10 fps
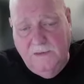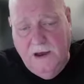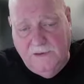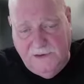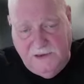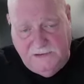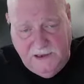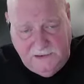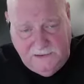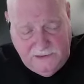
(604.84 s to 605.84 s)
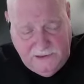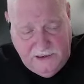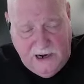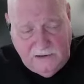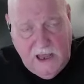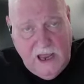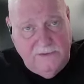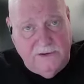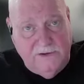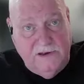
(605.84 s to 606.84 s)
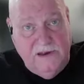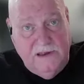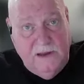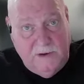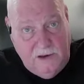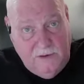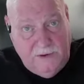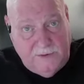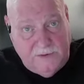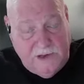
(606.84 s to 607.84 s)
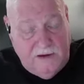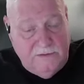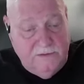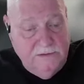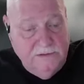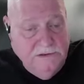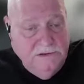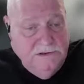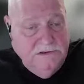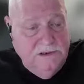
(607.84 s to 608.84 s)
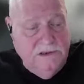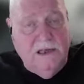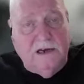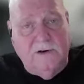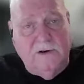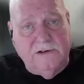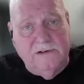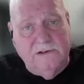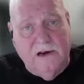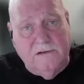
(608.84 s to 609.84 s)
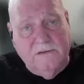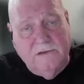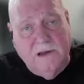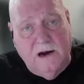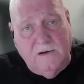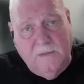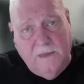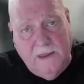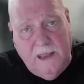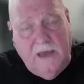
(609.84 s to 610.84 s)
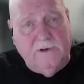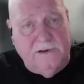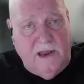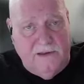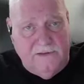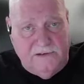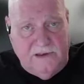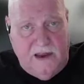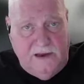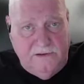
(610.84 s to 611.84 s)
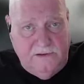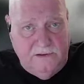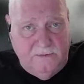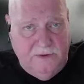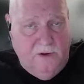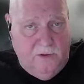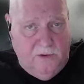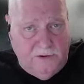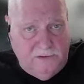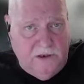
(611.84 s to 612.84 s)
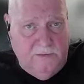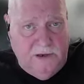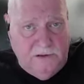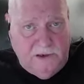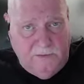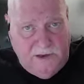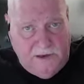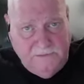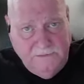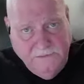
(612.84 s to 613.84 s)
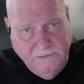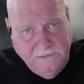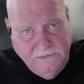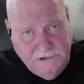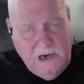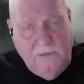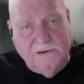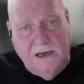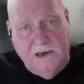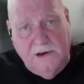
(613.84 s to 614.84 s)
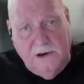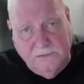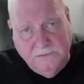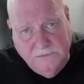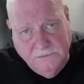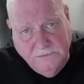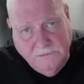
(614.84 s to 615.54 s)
about these things in our lives or seeing them in other people's lives. A lot of Christians are advertising signs. They're billboards. Look at me, look at me. Look at how much I know.